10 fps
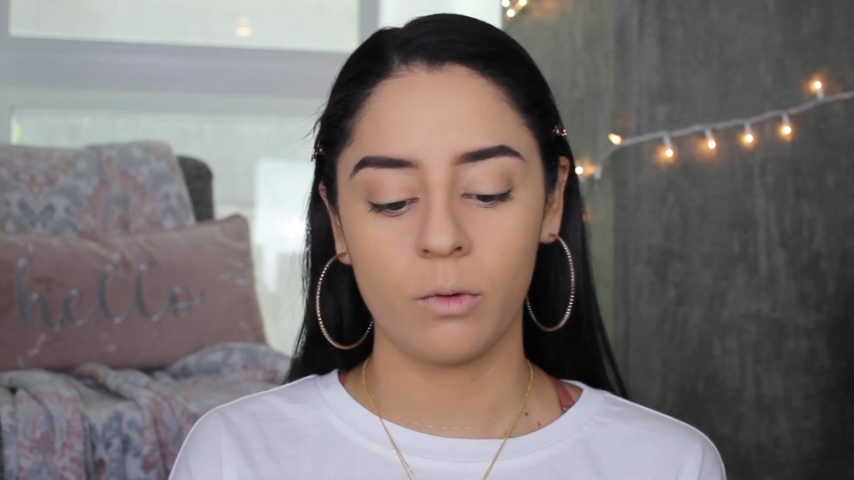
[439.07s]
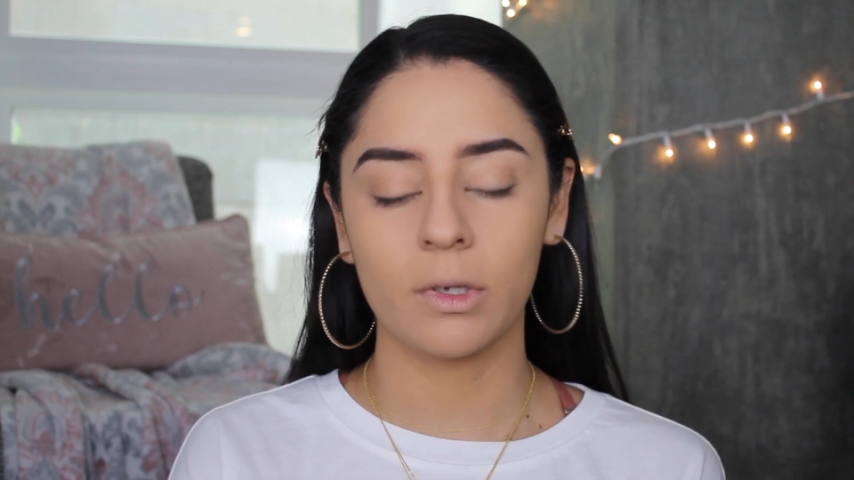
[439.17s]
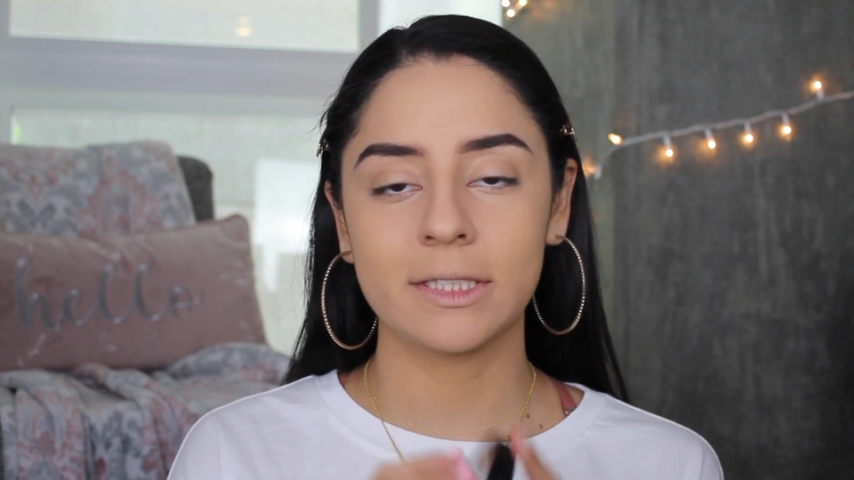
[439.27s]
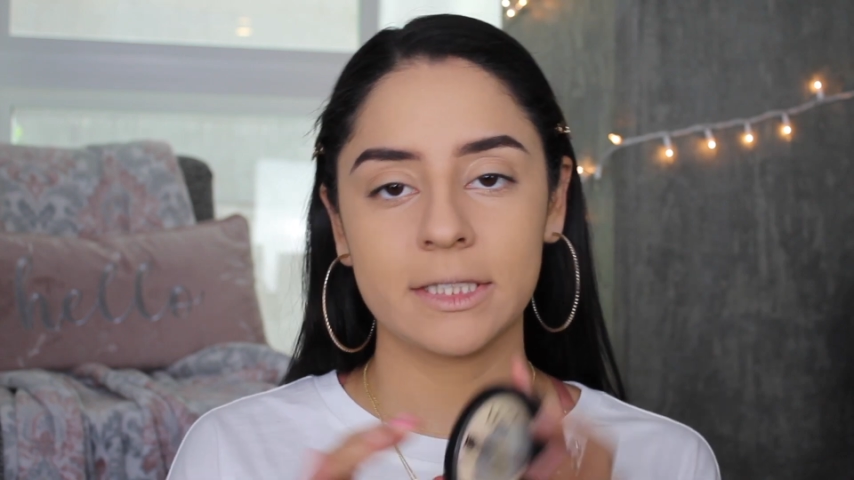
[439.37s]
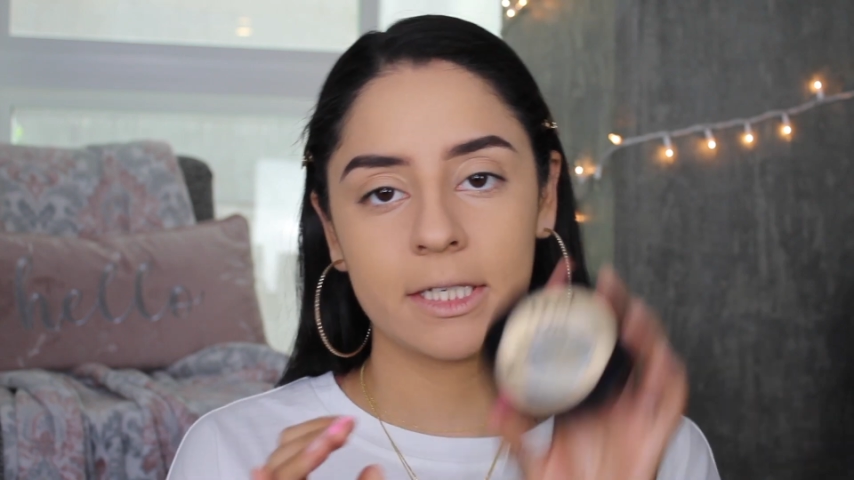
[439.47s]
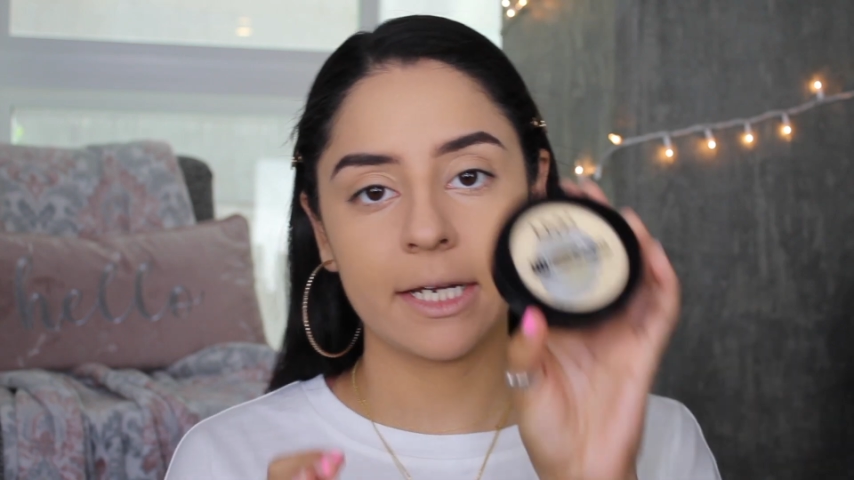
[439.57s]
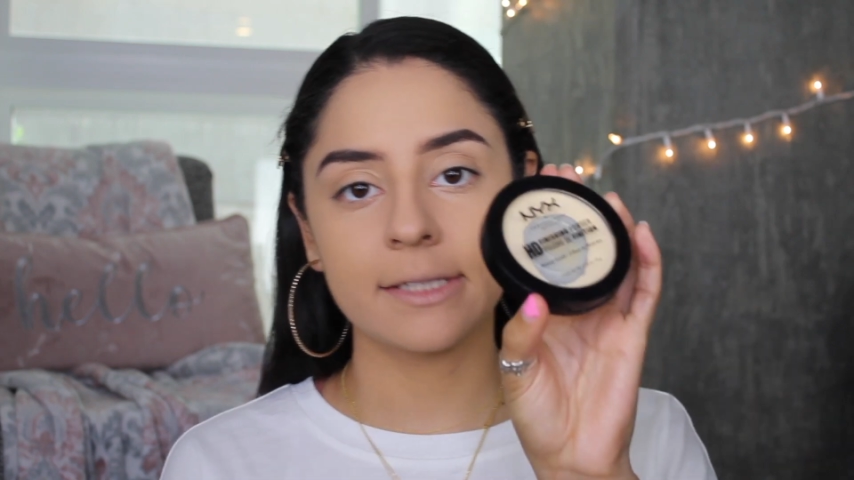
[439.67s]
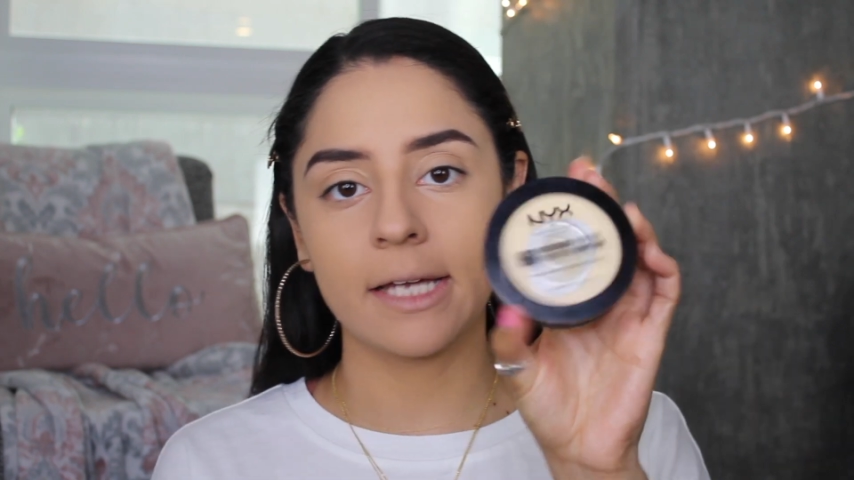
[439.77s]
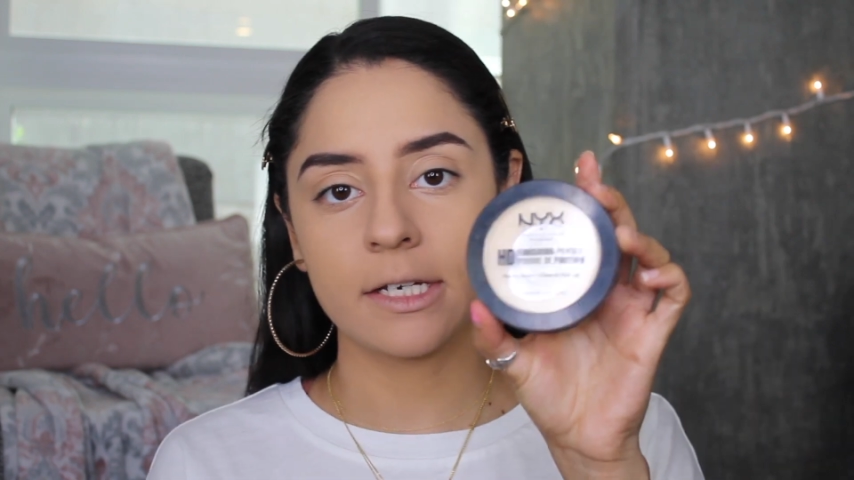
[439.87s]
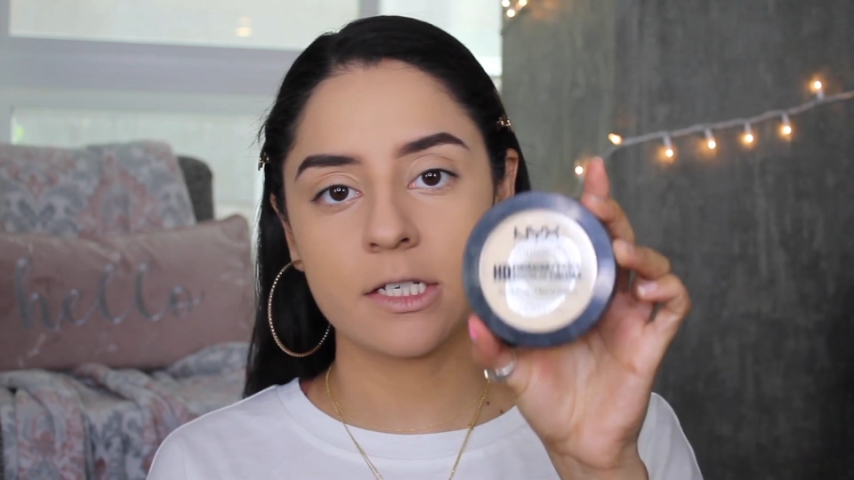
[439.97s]
Well, it's the
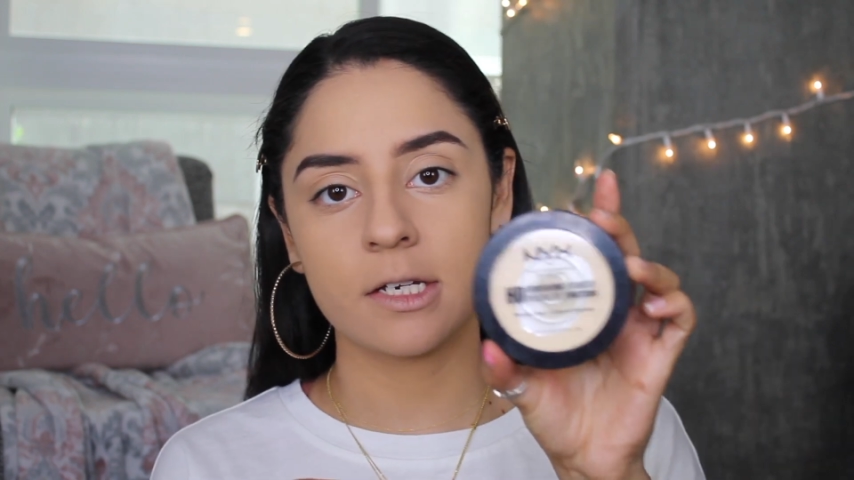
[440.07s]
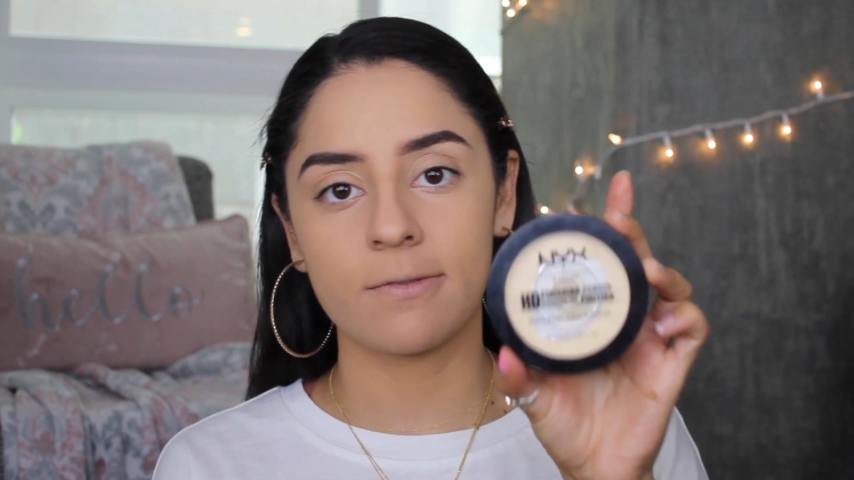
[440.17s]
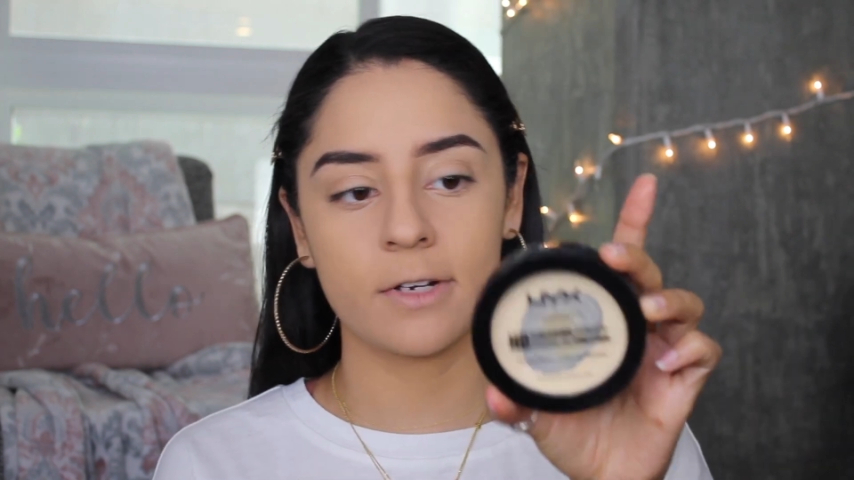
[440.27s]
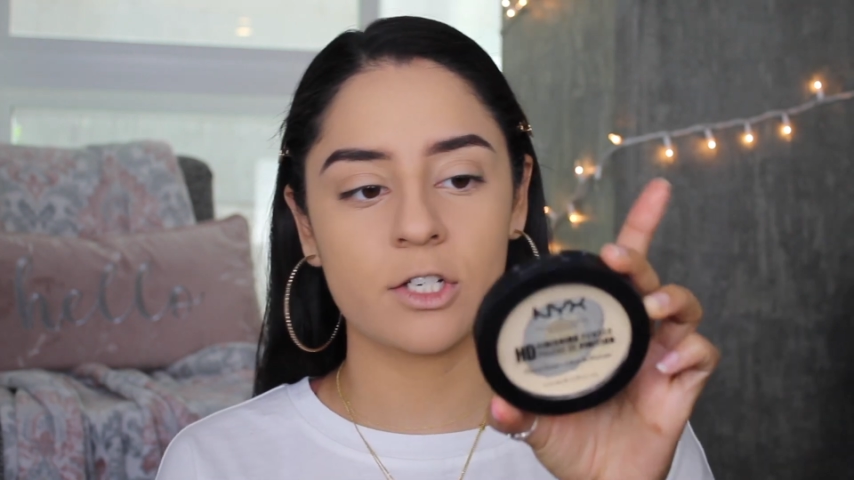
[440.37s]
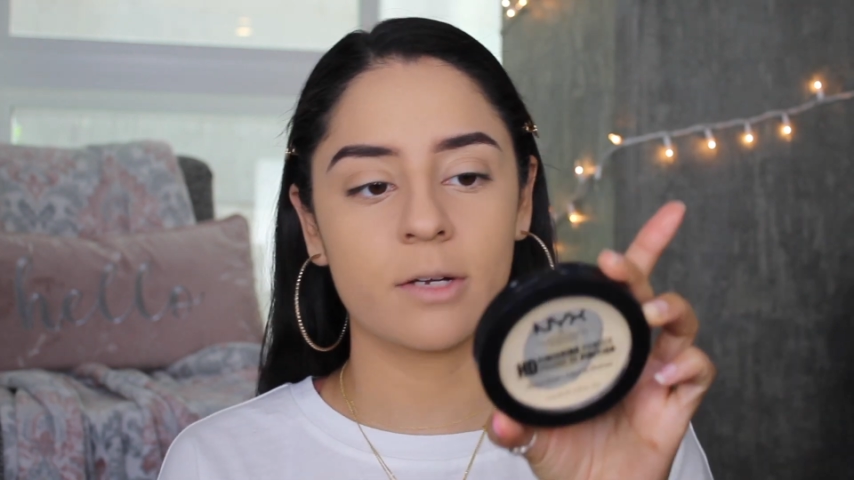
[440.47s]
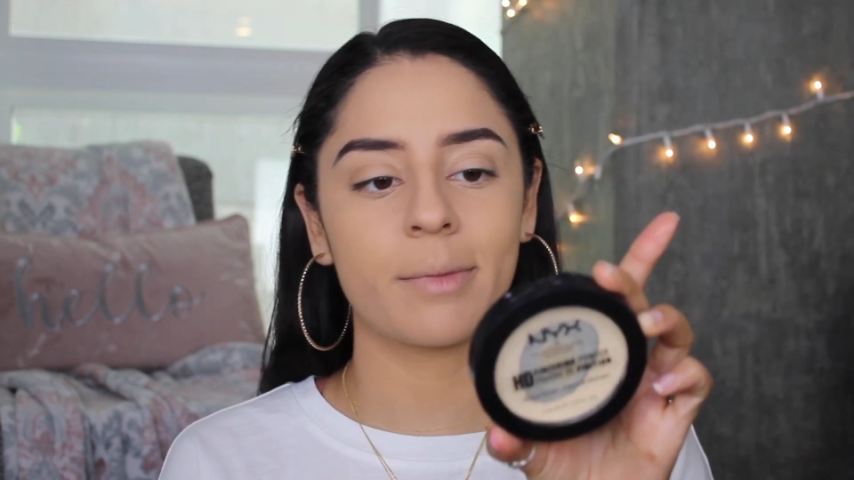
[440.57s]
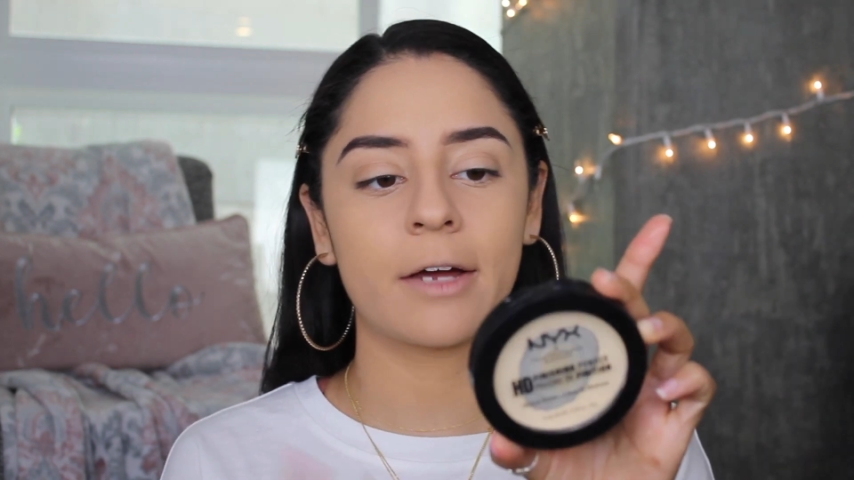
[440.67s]
NYX HD Finishing